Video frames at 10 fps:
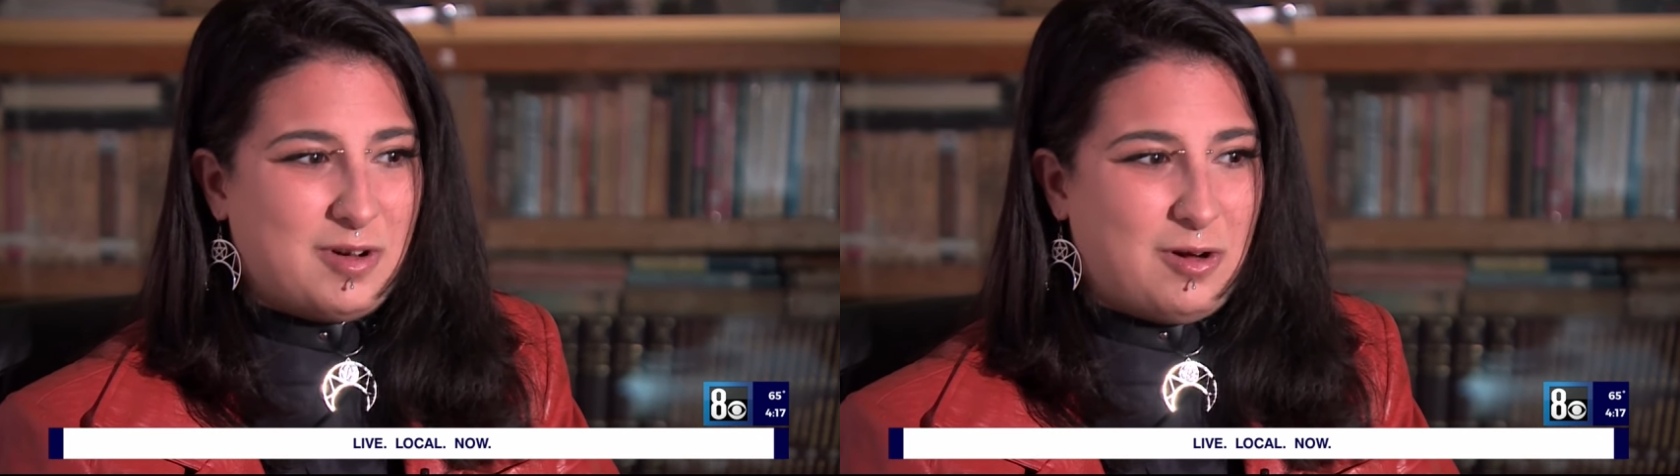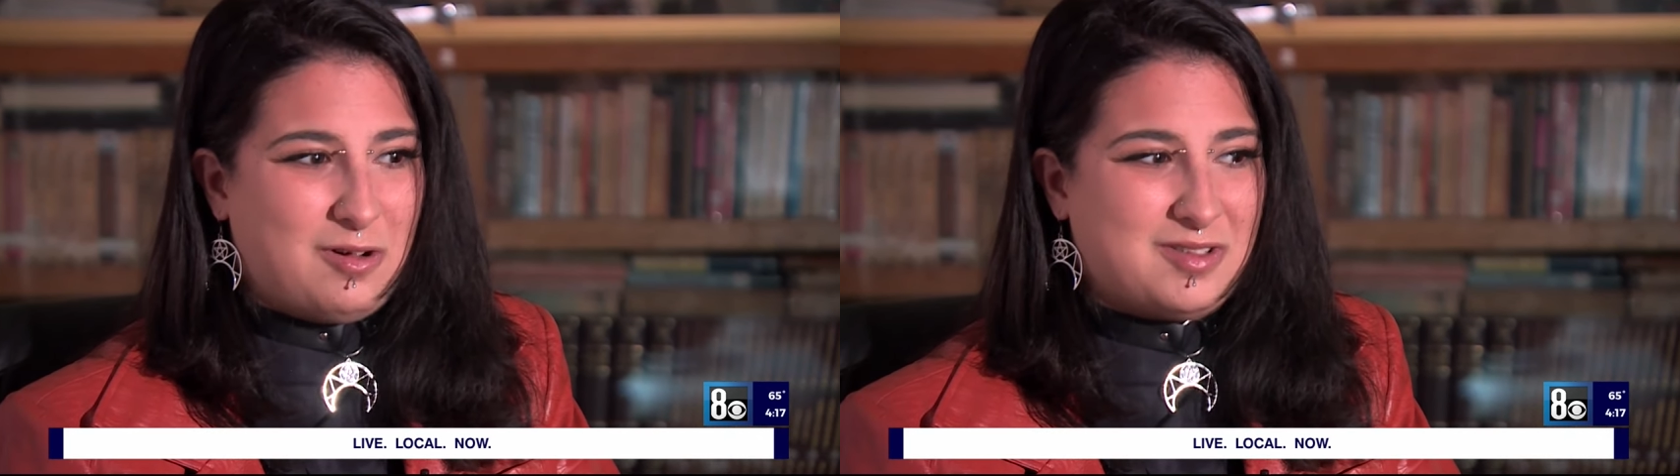
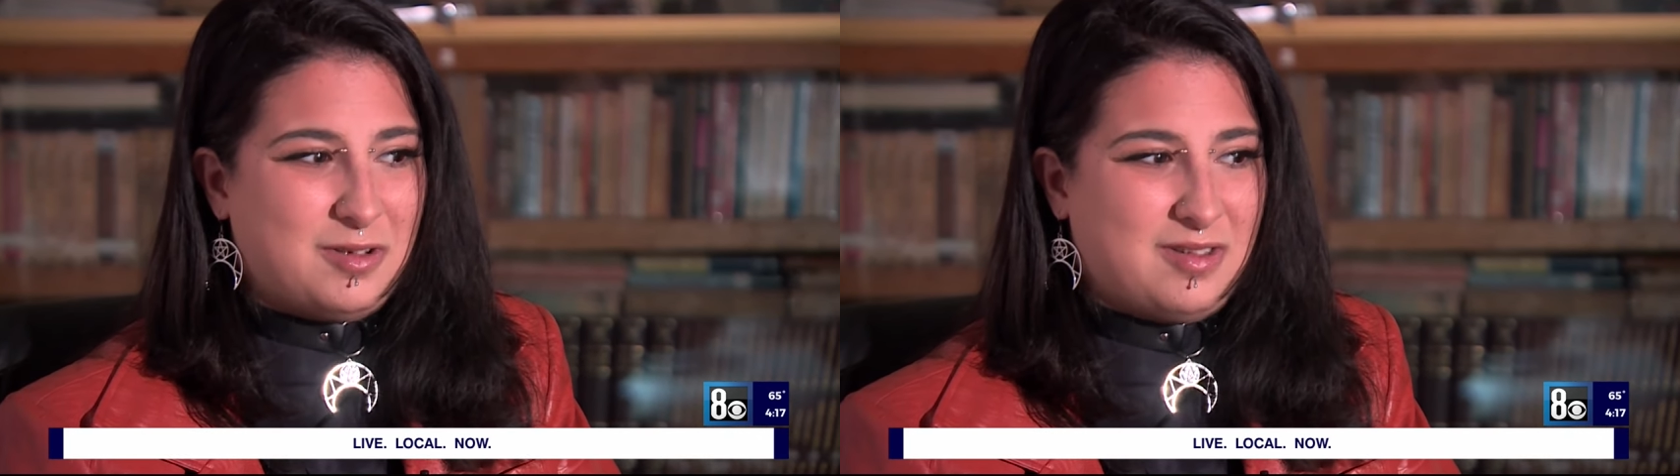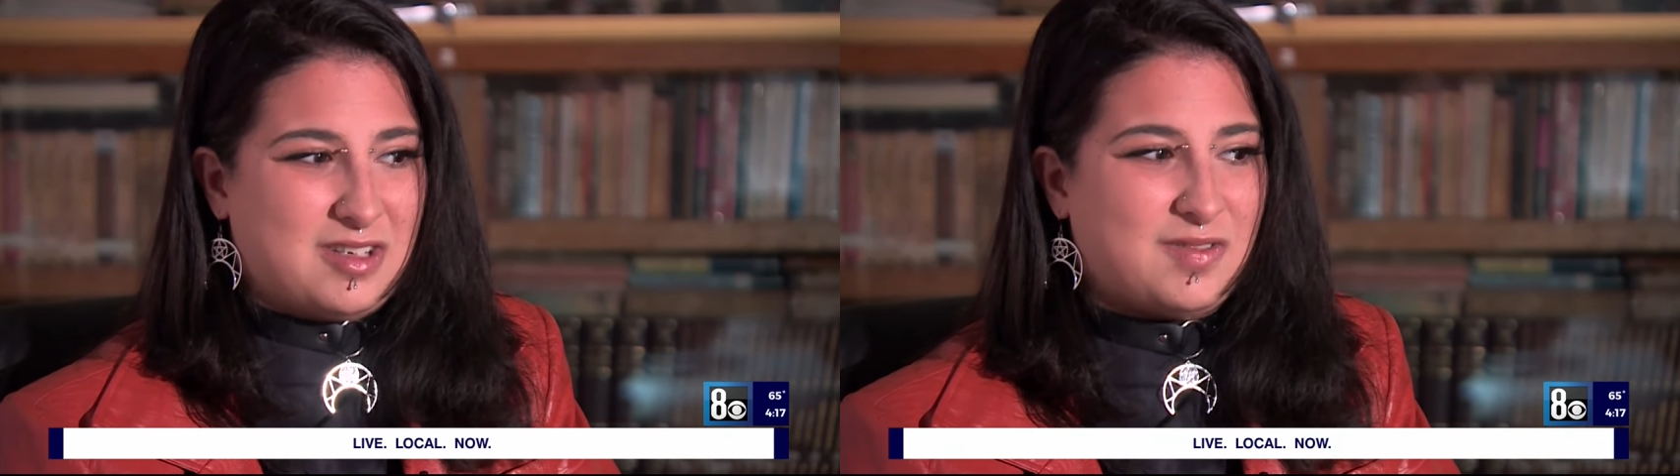but
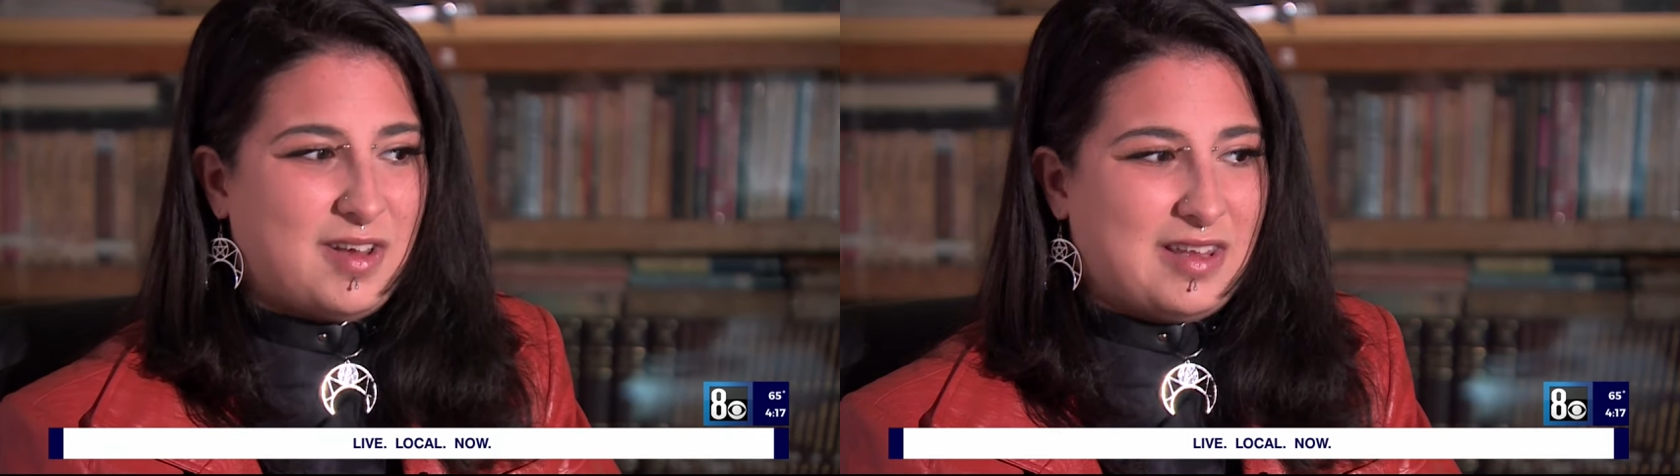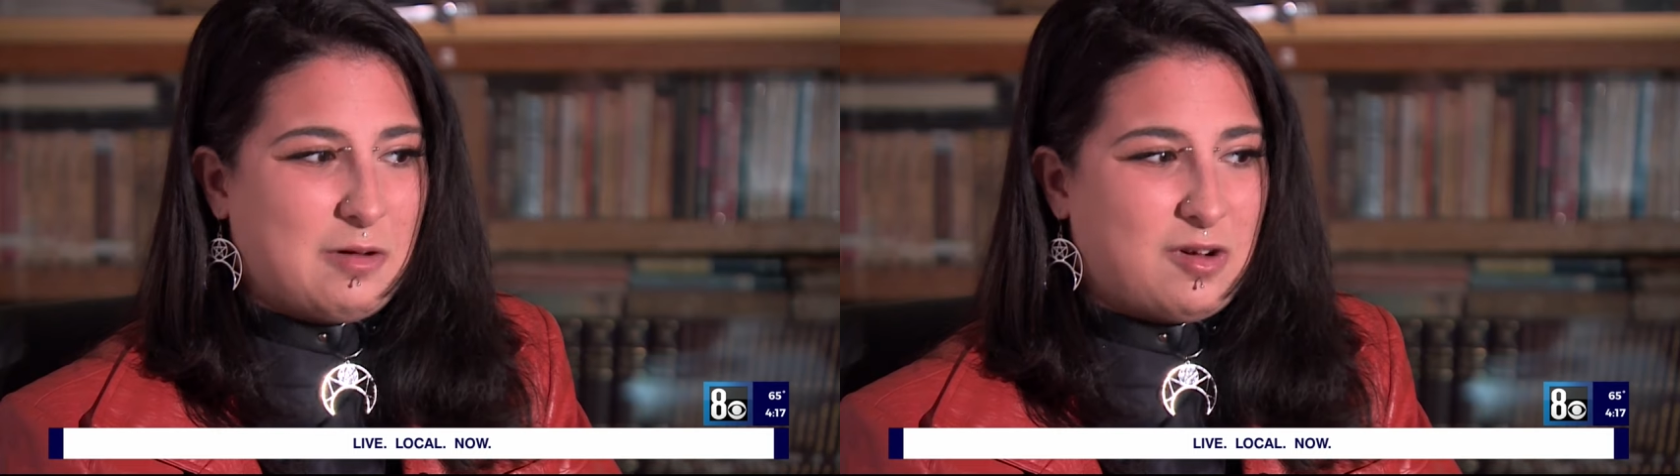also this
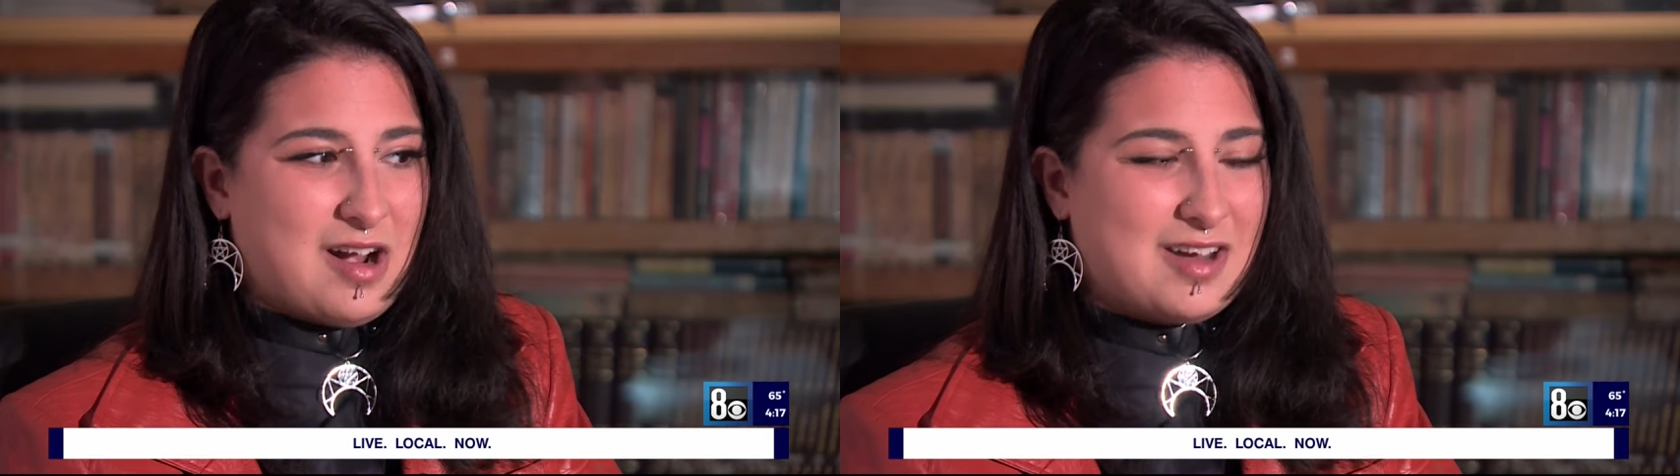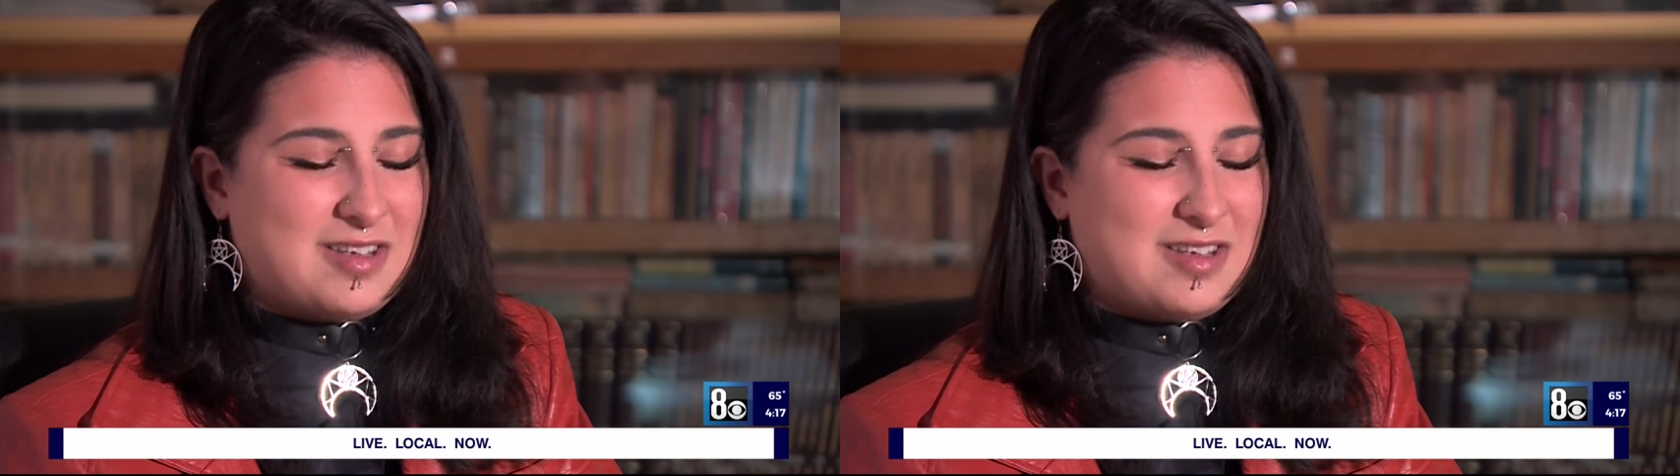feeling where I